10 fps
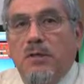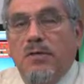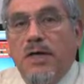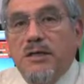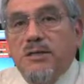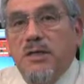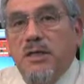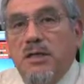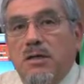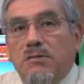thus
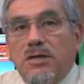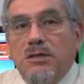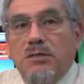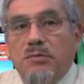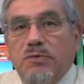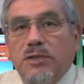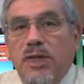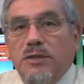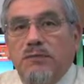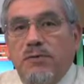increasing the
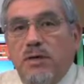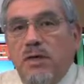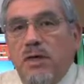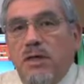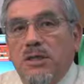productivity